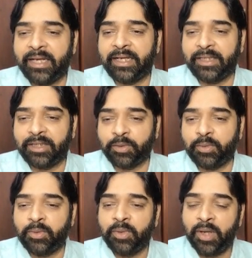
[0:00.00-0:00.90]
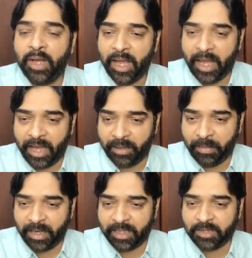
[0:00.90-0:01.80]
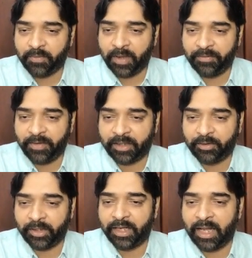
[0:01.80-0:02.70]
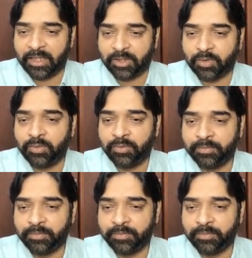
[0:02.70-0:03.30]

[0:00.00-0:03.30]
into n minus 1 factorial also.